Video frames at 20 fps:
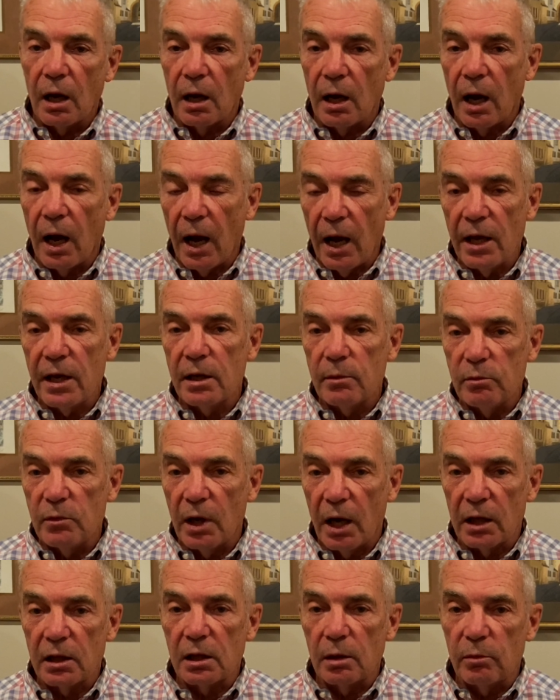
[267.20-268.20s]
"I am
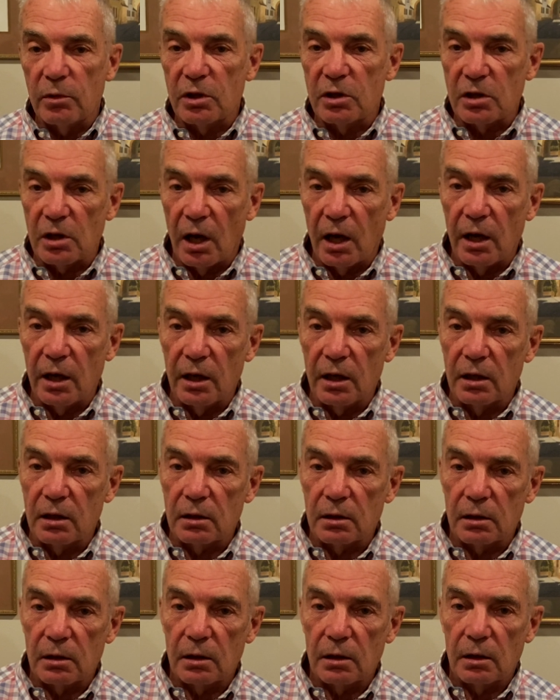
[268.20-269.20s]
not the Messiah.
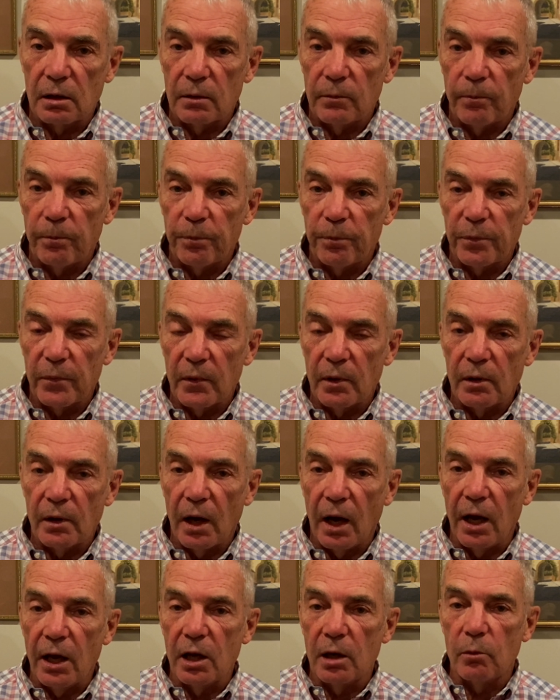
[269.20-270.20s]

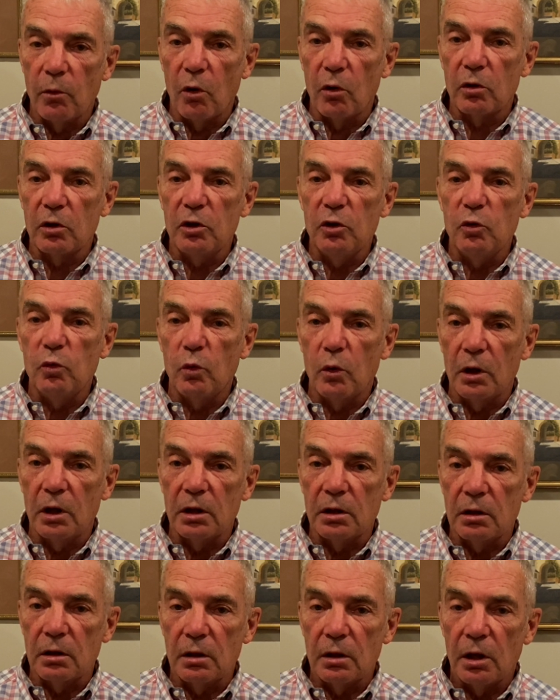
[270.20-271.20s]
I am only
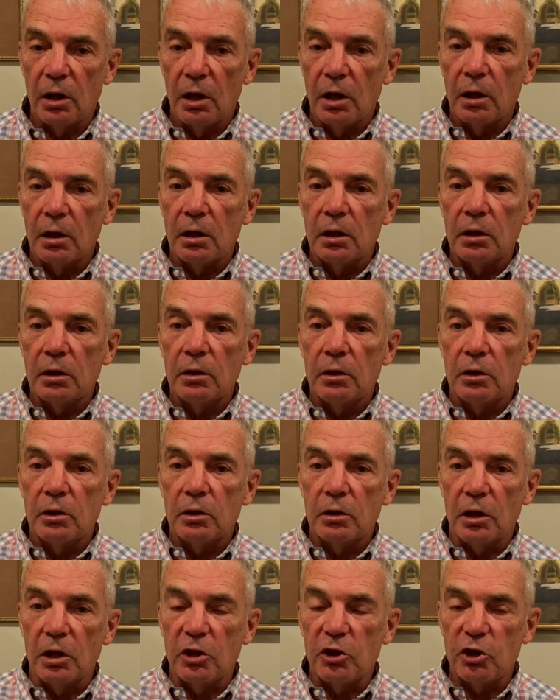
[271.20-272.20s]
one
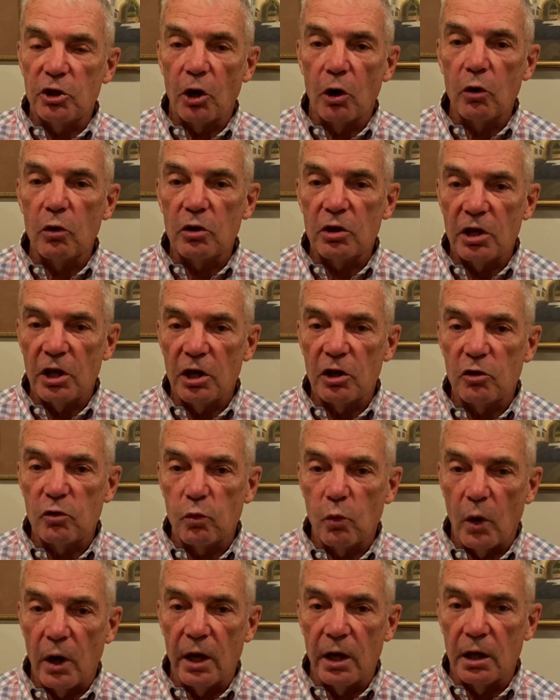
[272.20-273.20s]
that shows his
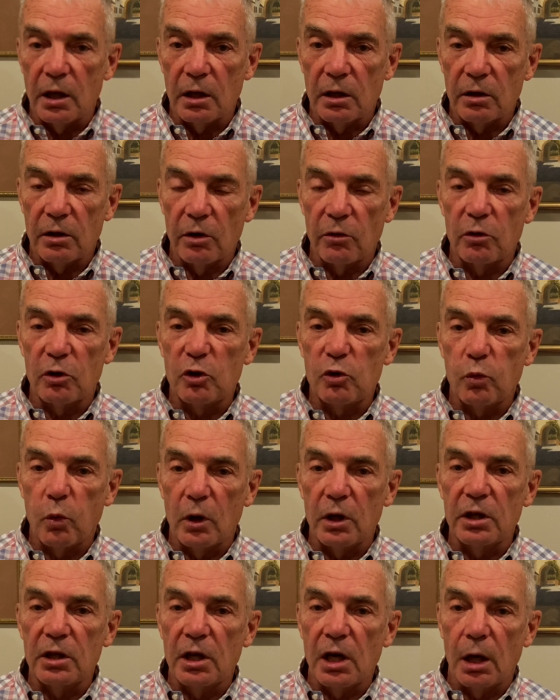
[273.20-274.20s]
way. There is
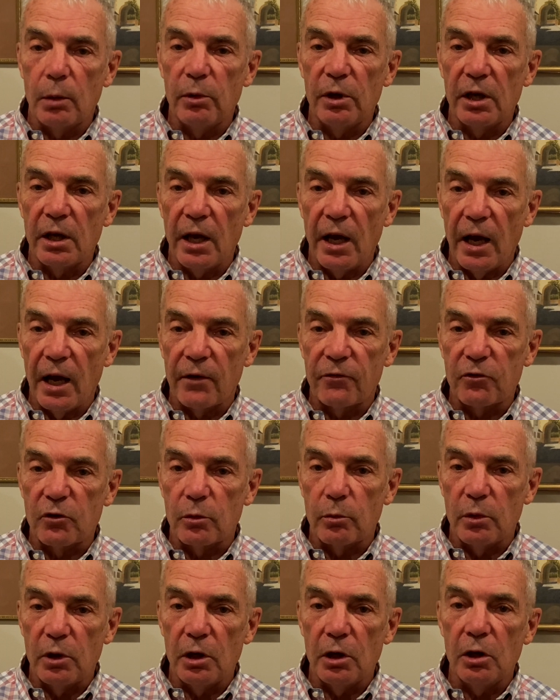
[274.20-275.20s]
one coming after
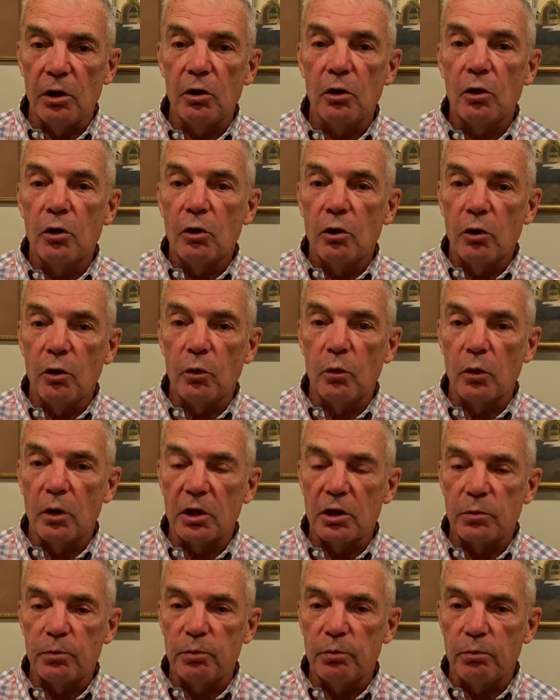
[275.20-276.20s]
me who
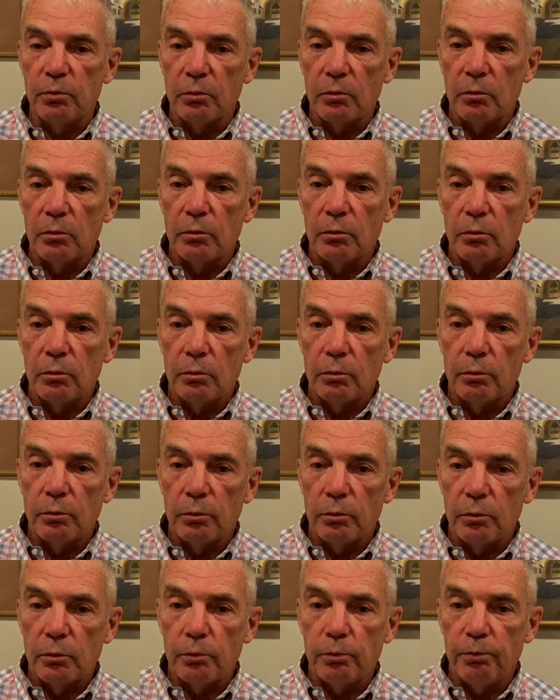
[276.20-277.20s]
was
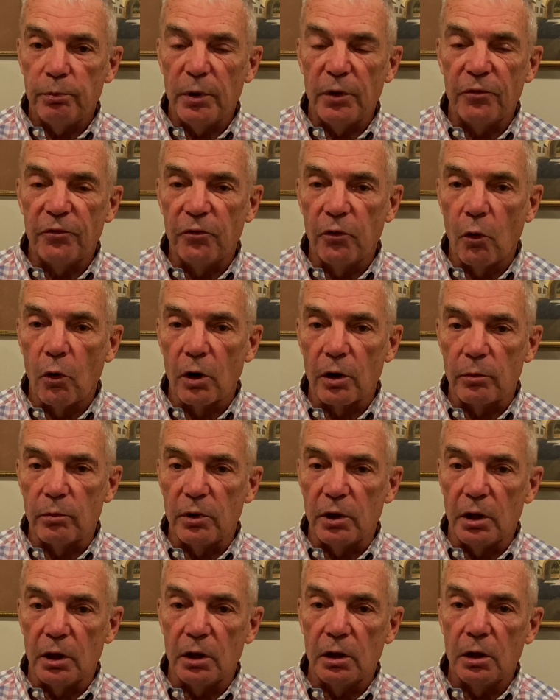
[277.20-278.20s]
before
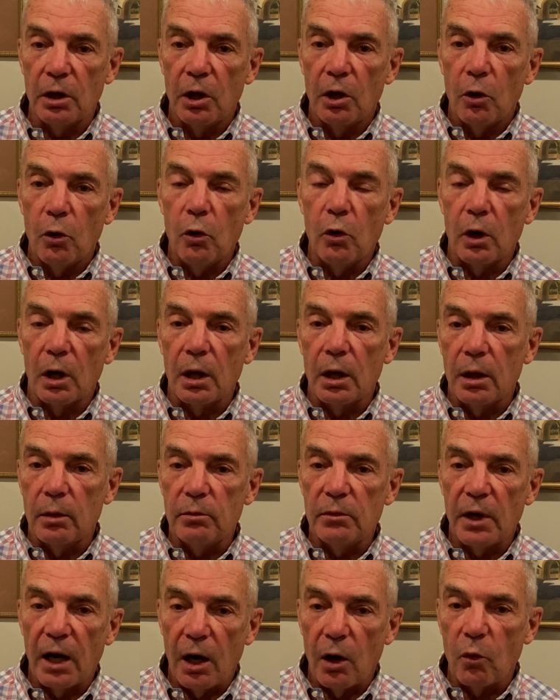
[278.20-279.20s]
me, who I am
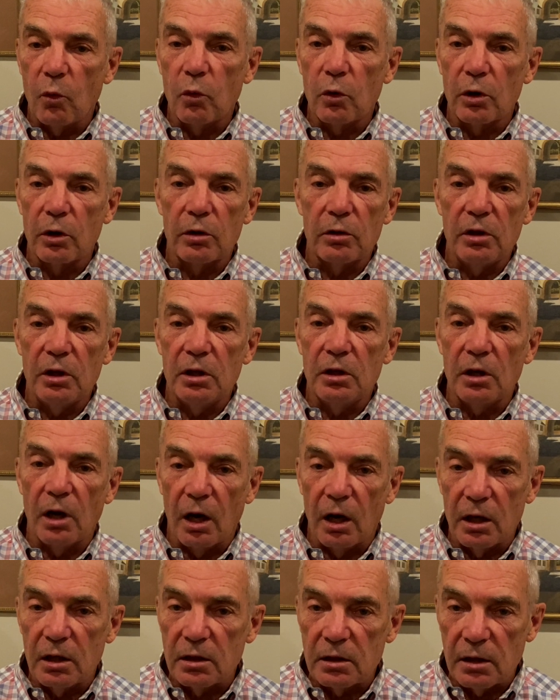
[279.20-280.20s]
not worthy to
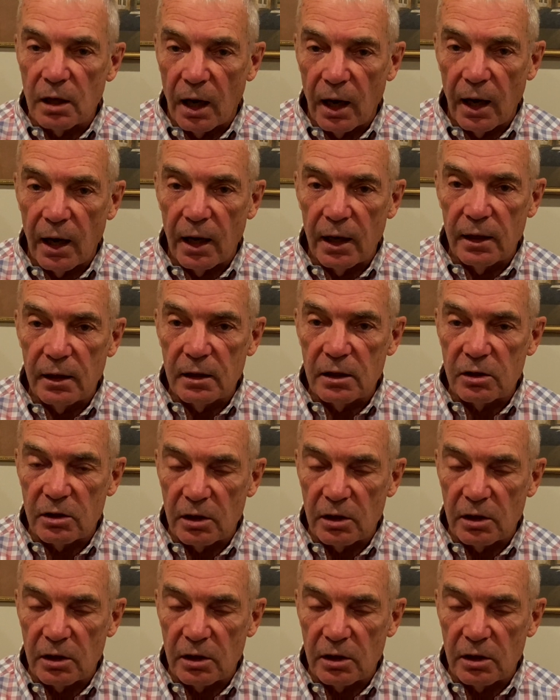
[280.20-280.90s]
untie the